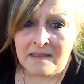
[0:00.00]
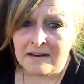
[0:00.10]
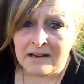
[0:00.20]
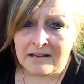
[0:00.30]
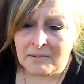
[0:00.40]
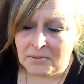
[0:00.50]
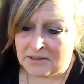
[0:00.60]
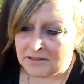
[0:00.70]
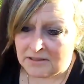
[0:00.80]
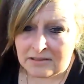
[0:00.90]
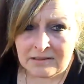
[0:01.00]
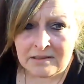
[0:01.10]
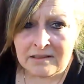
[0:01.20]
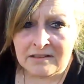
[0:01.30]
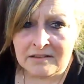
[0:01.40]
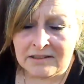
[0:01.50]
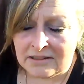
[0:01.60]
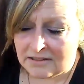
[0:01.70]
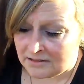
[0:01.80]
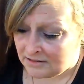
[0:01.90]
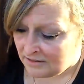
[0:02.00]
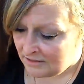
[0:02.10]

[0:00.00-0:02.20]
you're not going to be entered in it.